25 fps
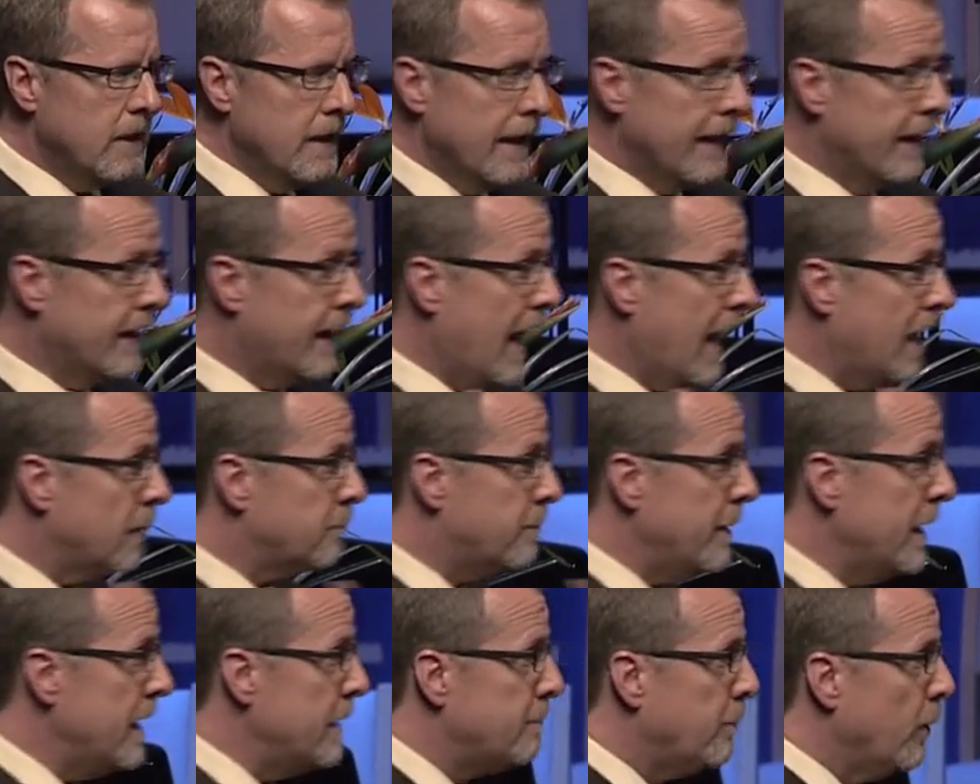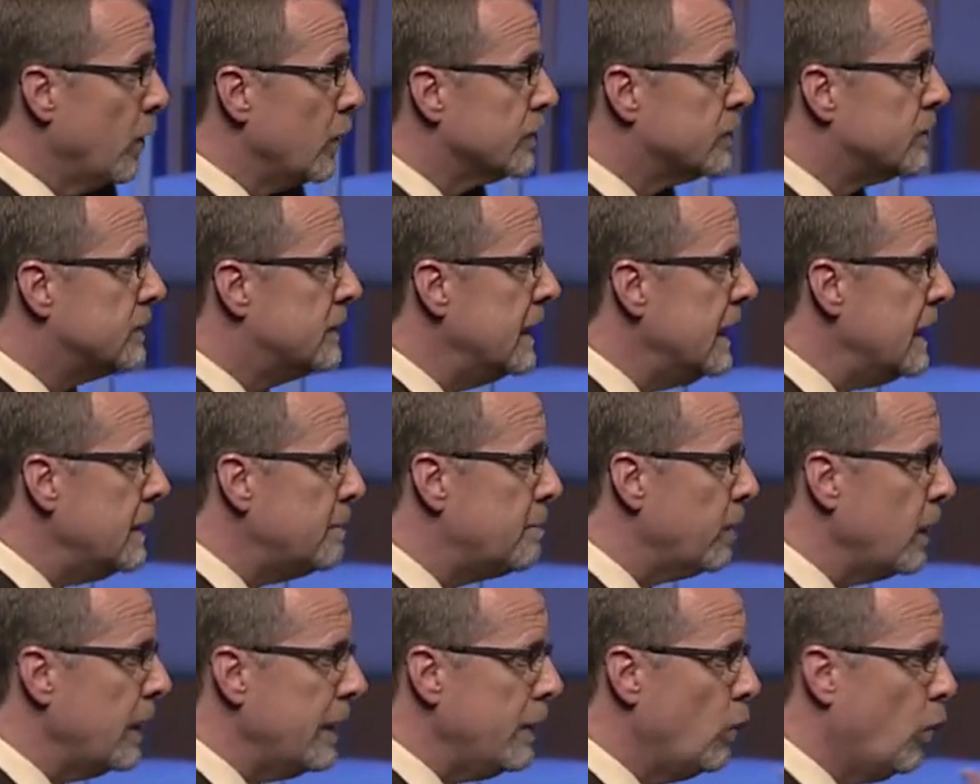It had people
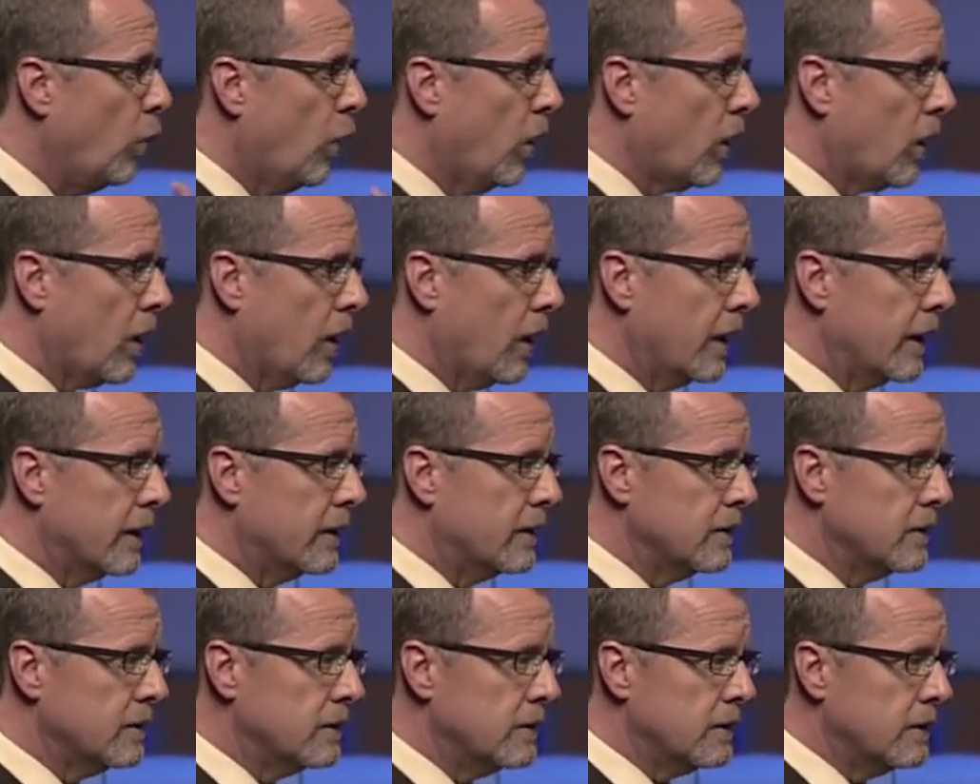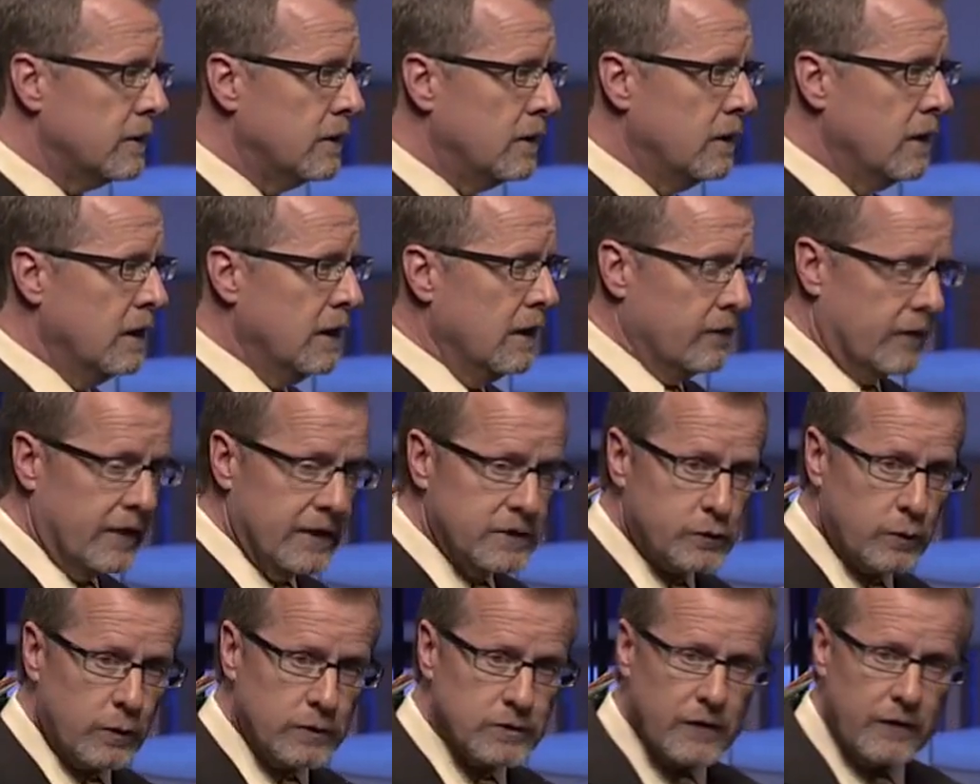deeply worried.
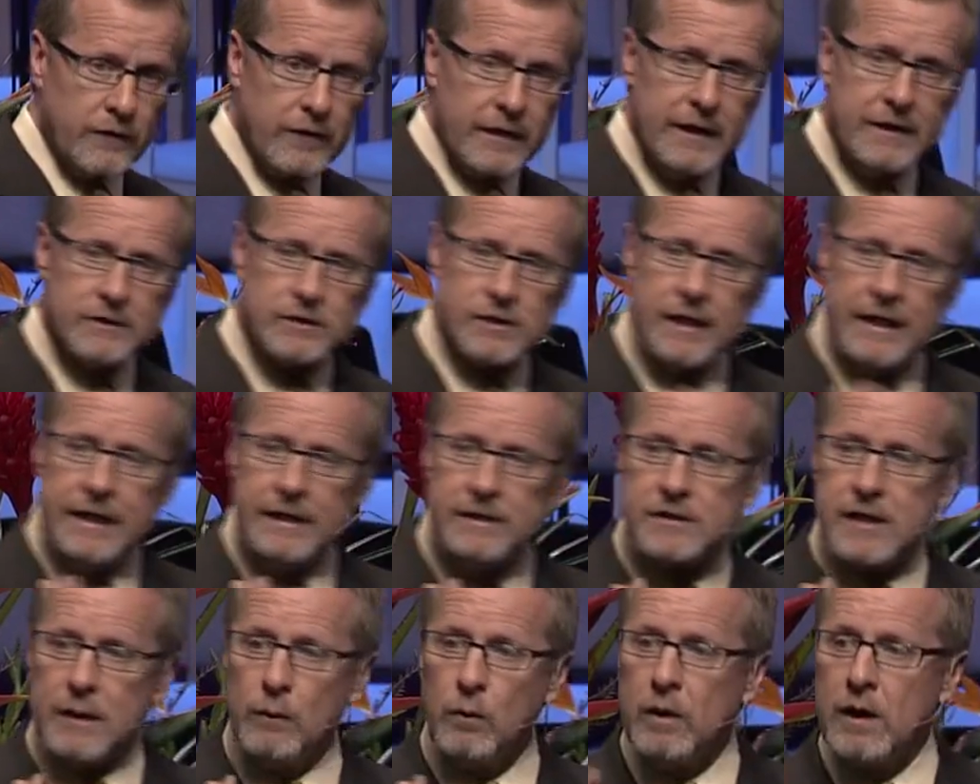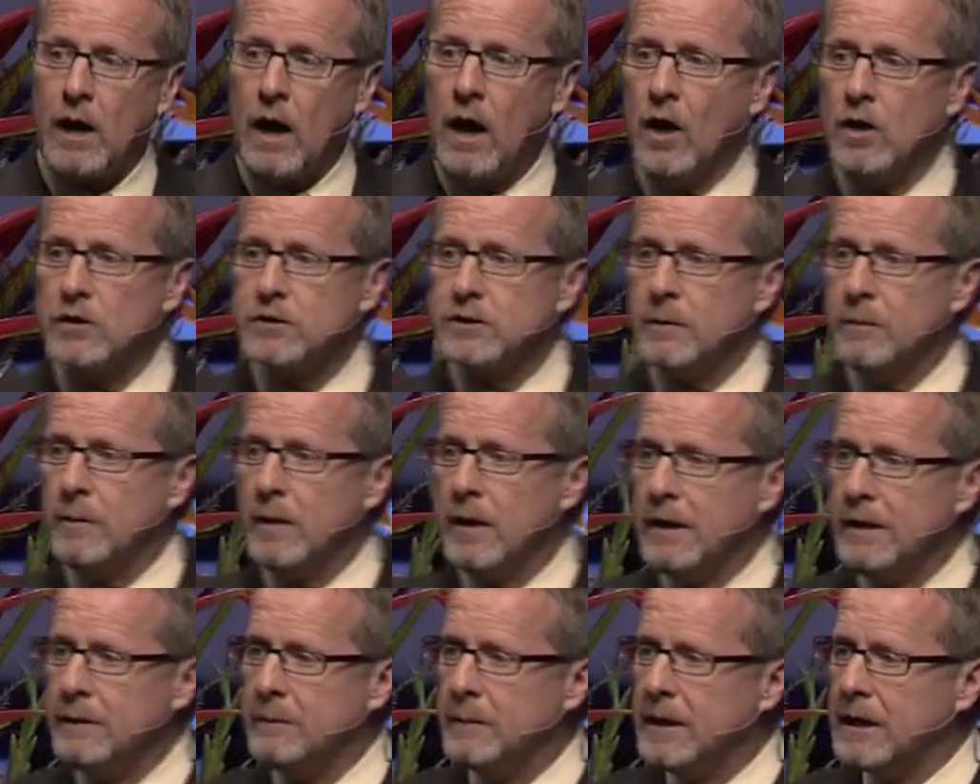This was a disease that would
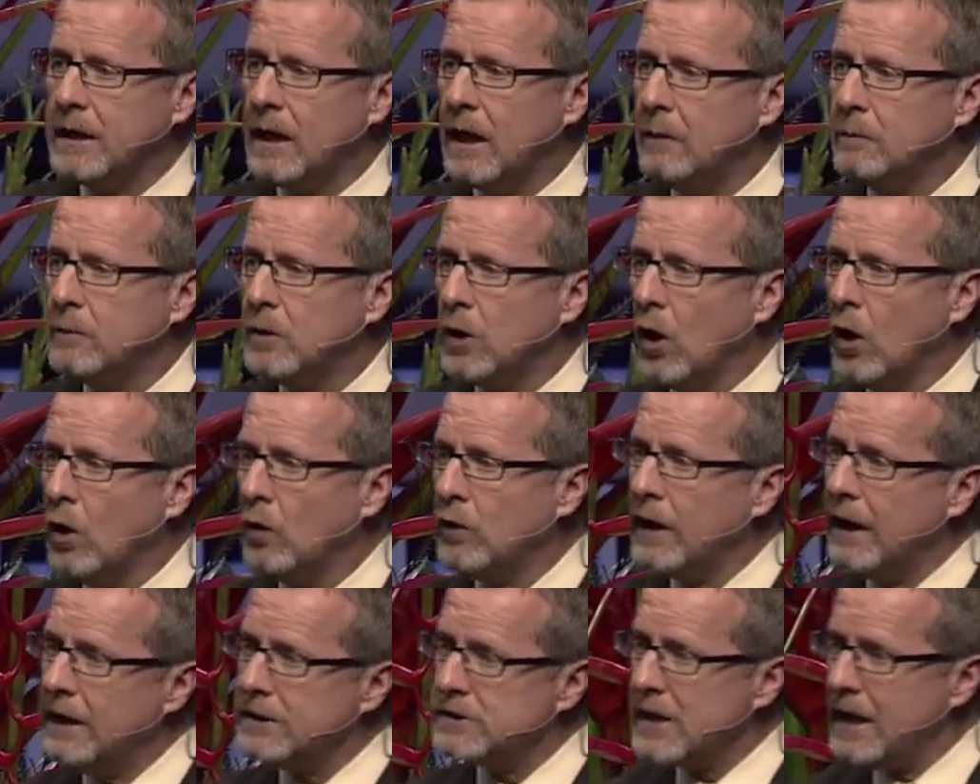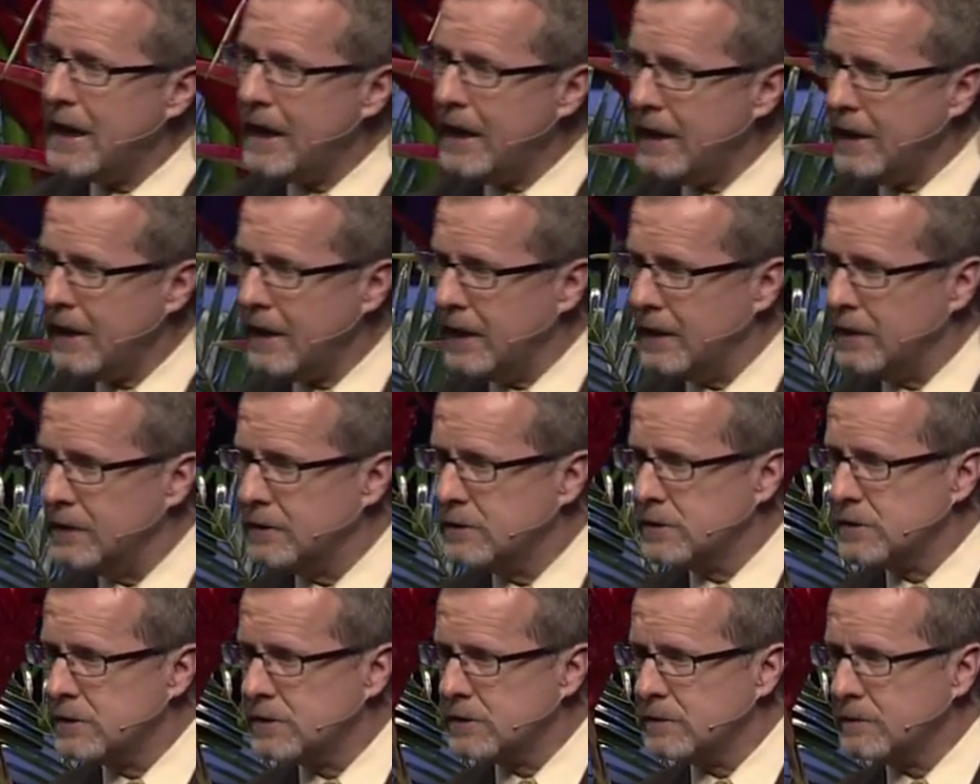ultimately become known as
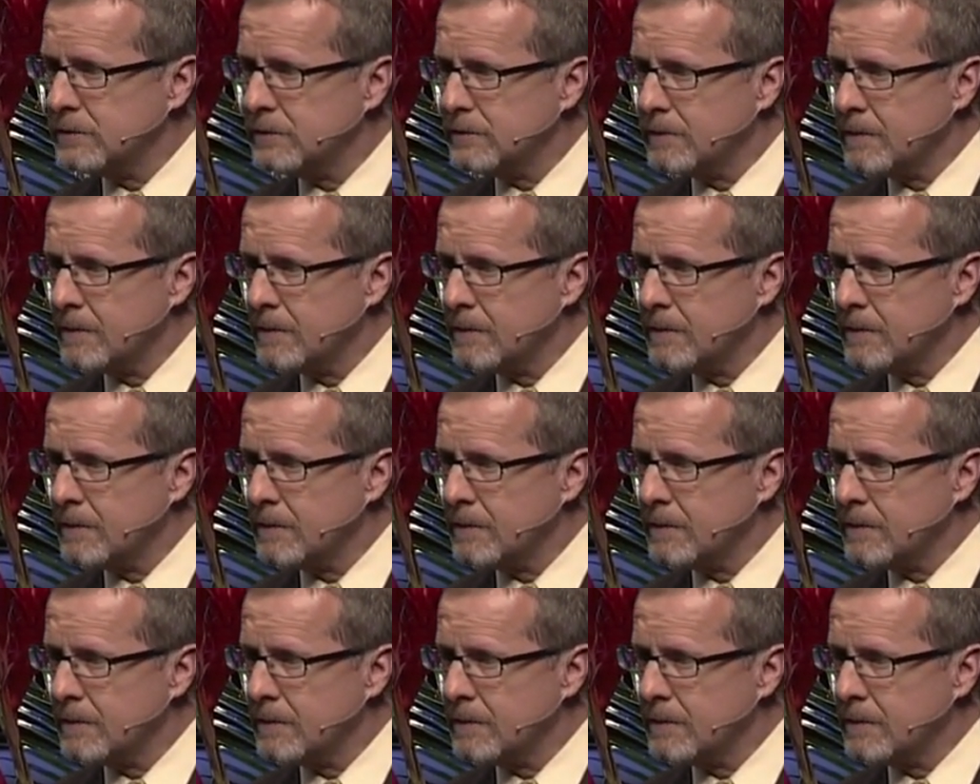AIDS.